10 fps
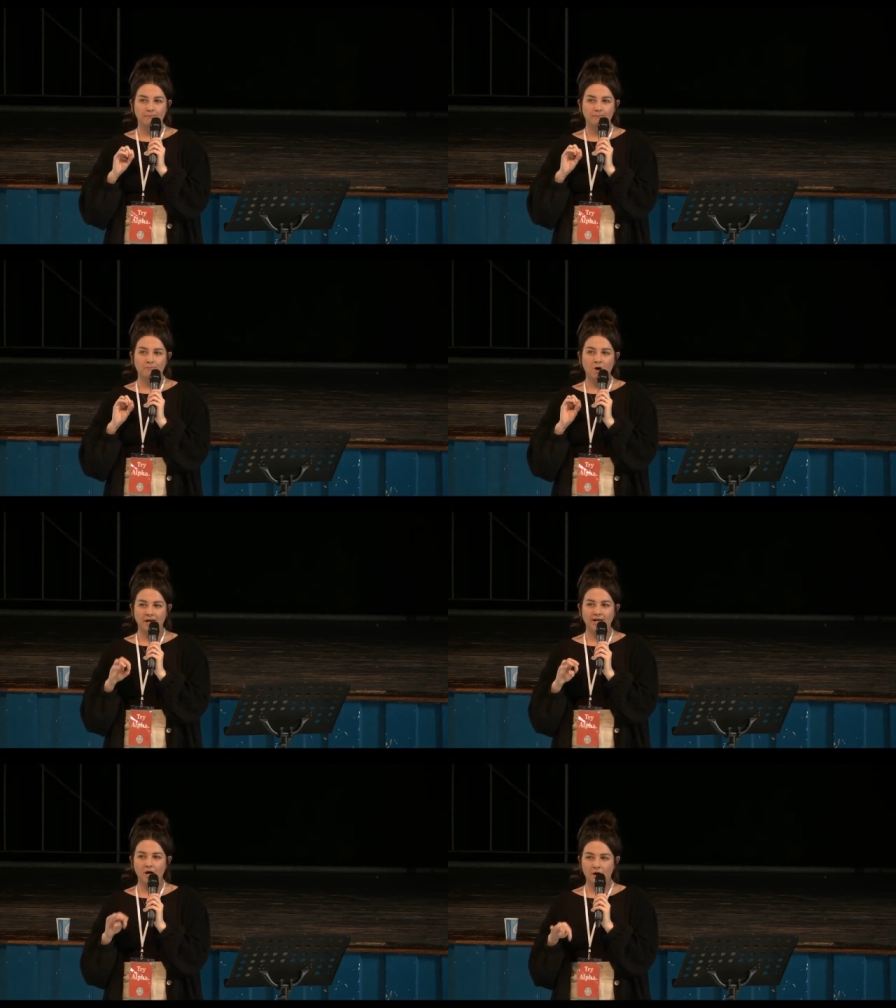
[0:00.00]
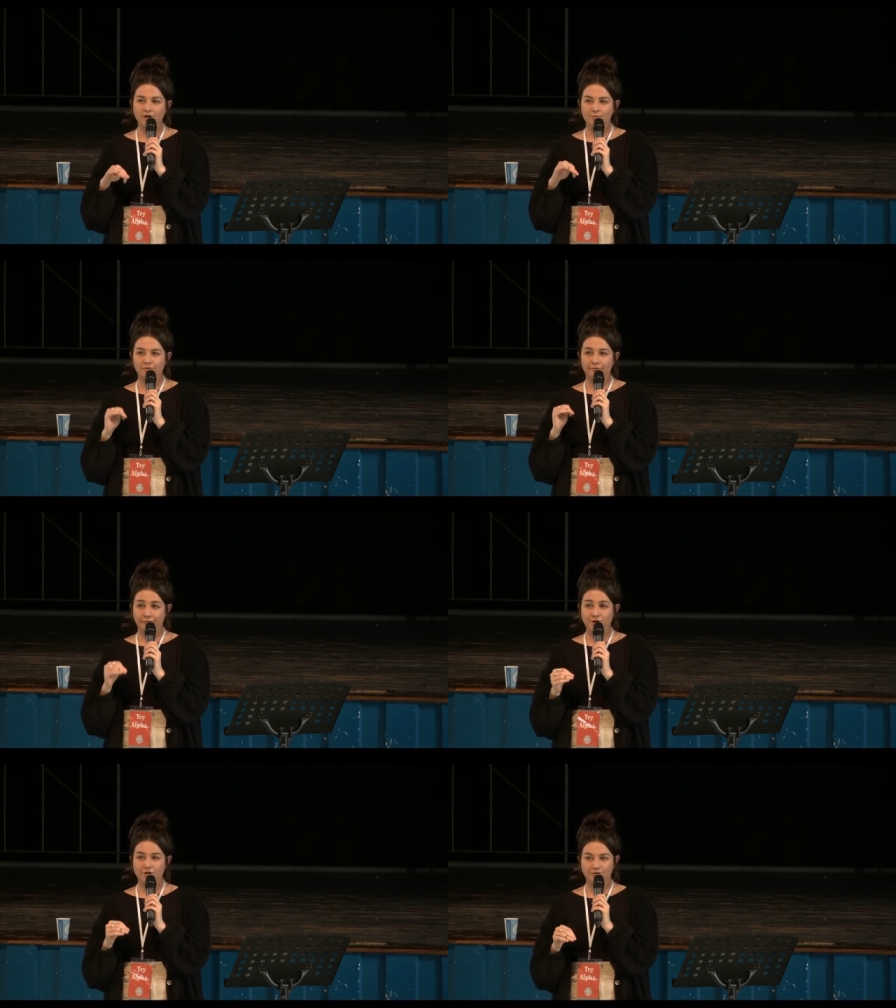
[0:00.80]
my encouragement
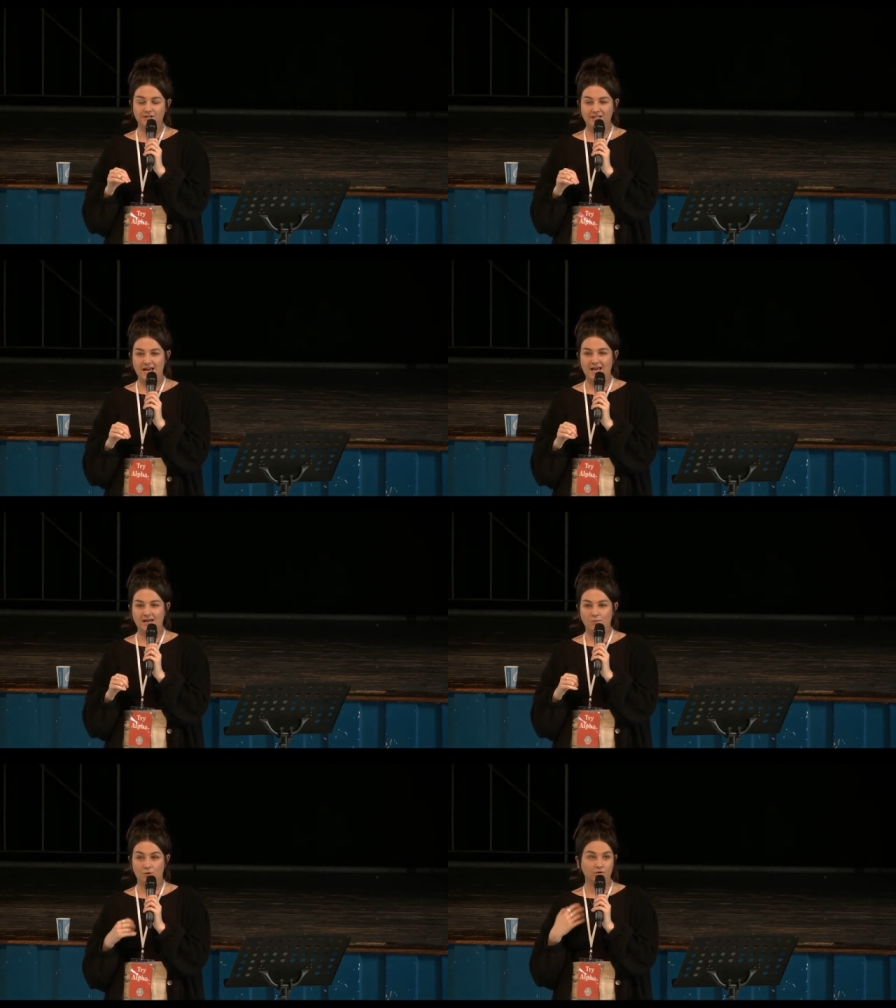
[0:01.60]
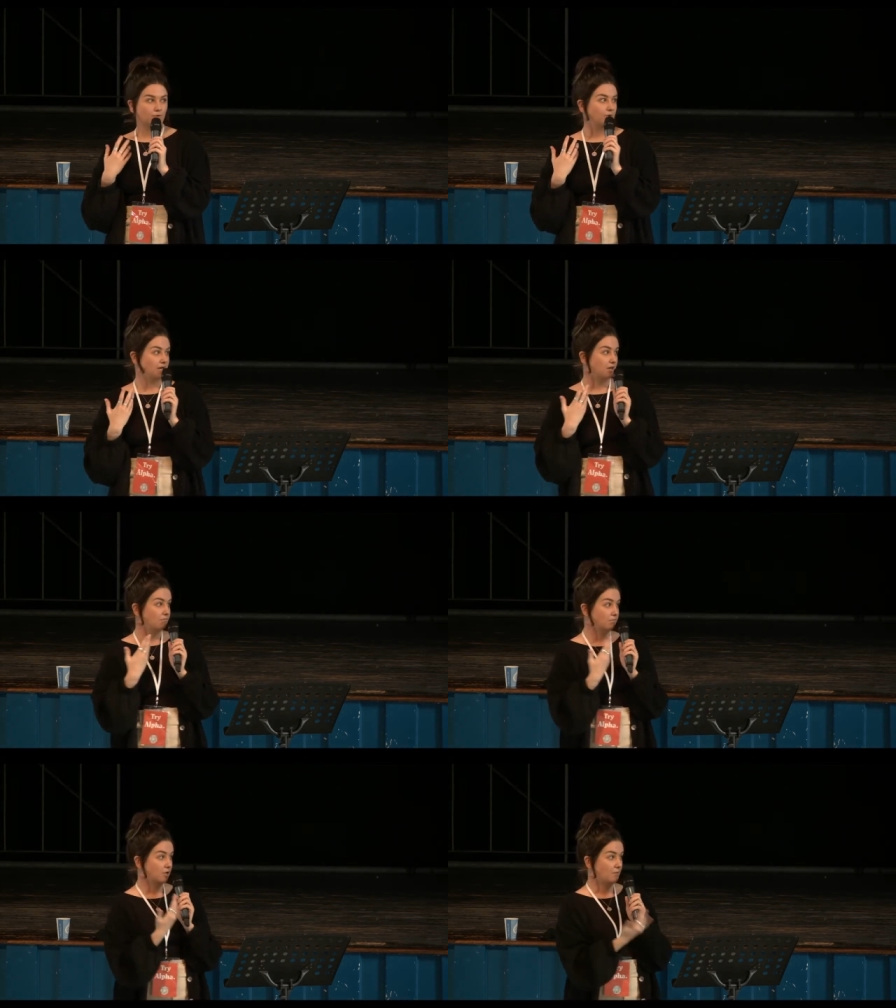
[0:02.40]
for you today, whilst we
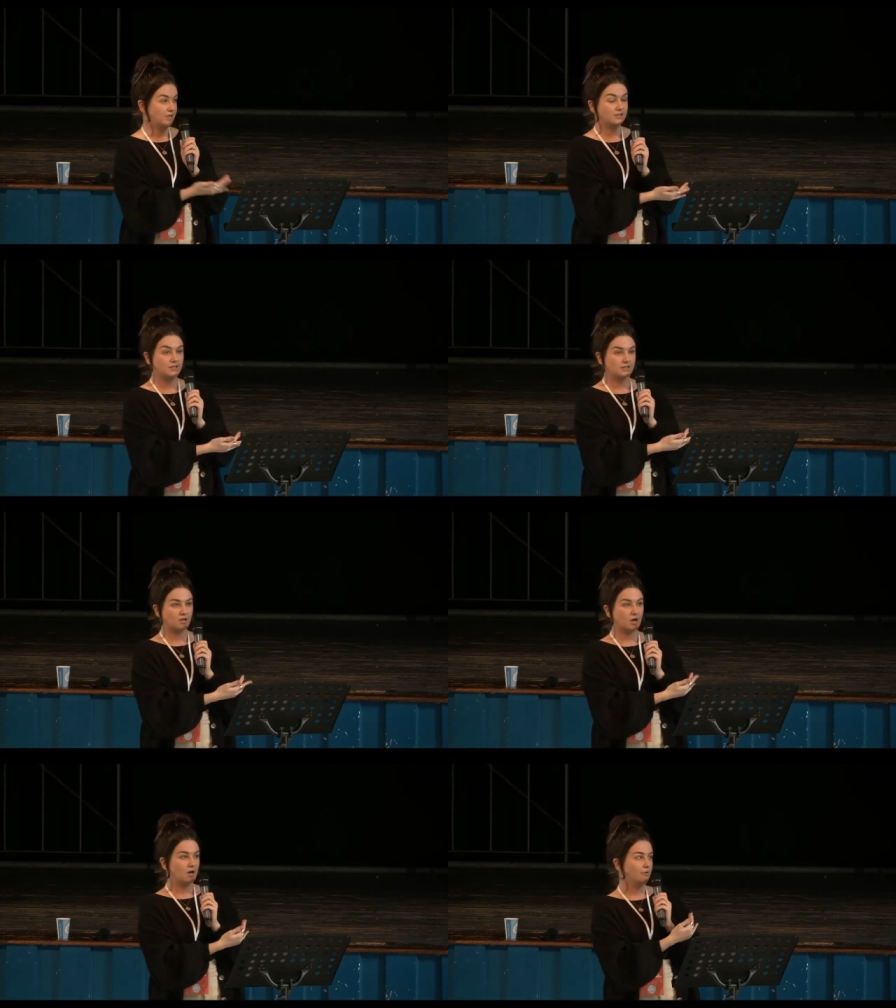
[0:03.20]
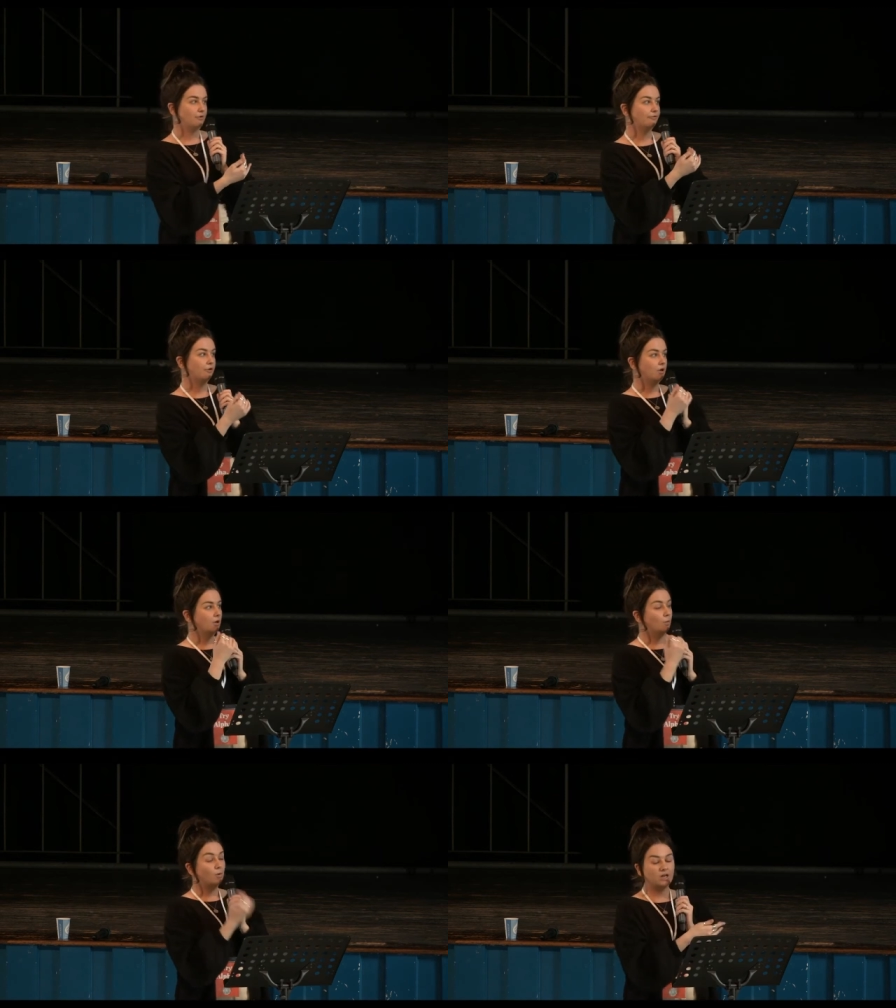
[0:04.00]
go into this time of
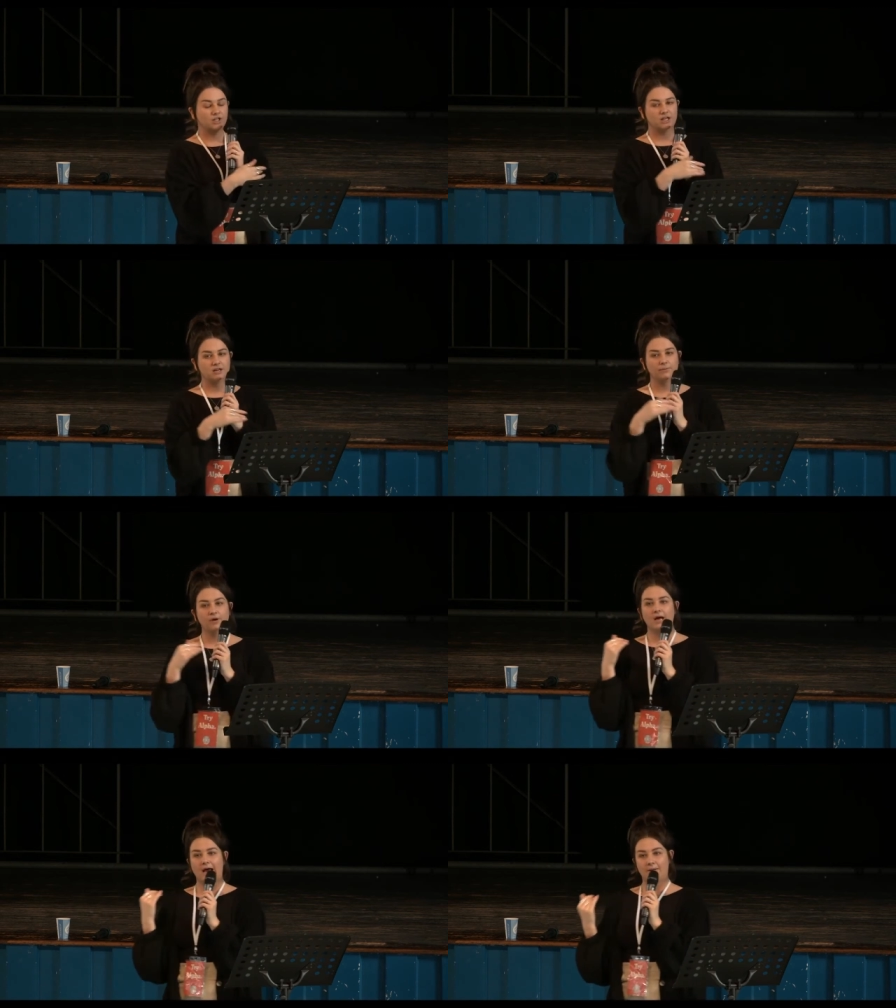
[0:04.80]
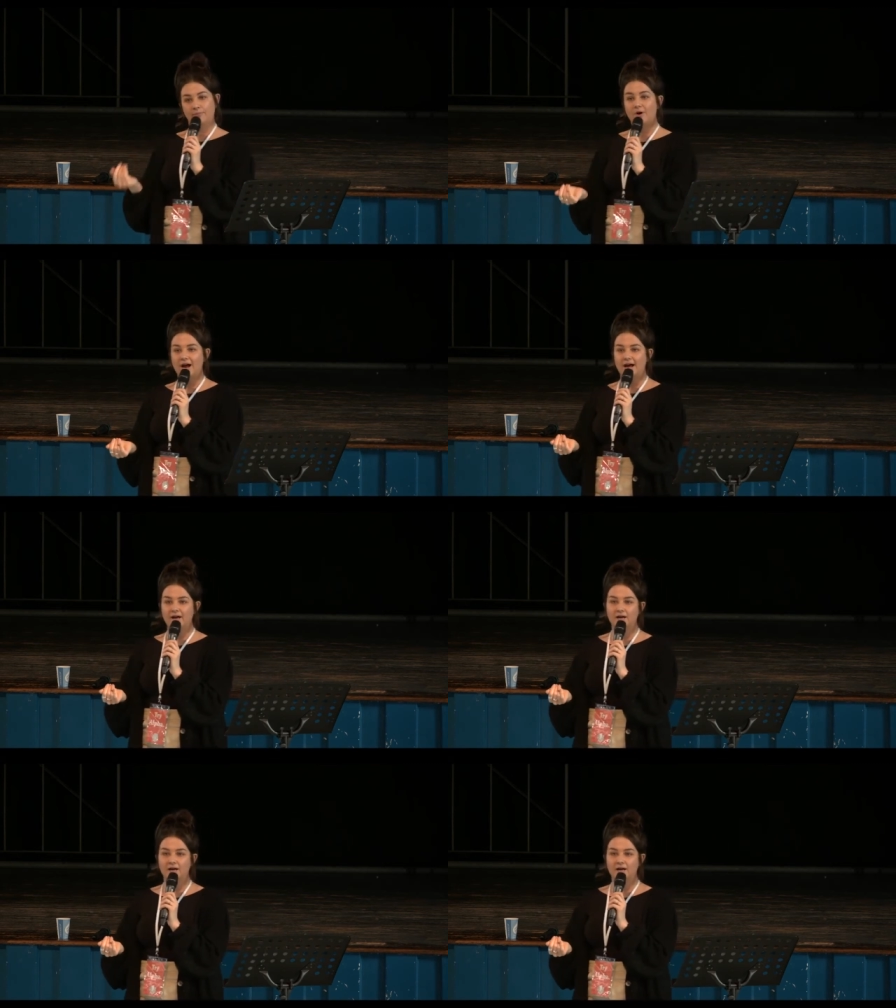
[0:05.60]
worship and prayer,